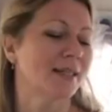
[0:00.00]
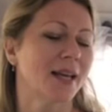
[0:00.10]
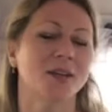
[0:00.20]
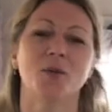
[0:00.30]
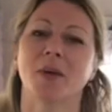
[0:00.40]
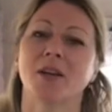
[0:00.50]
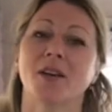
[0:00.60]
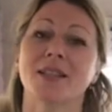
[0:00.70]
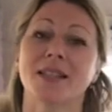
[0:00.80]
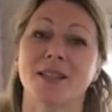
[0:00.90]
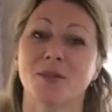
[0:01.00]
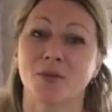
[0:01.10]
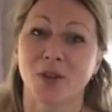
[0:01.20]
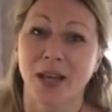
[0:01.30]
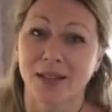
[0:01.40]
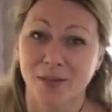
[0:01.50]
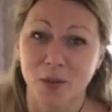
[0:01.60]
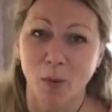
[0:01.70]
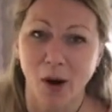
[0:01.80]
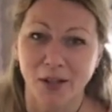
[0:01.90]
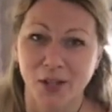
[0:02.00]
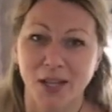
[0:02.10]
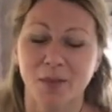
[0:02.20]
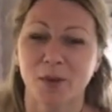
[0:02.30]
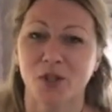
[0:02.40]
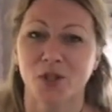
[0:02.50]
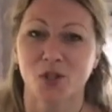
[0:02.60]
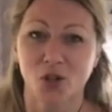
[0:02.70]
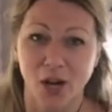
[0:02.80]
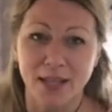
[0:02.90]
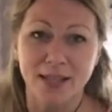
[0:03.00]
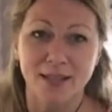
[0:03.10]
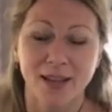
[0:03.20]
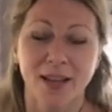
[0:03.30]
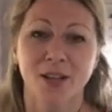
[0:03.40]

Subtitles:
that you might not see the full end of the project, but just trust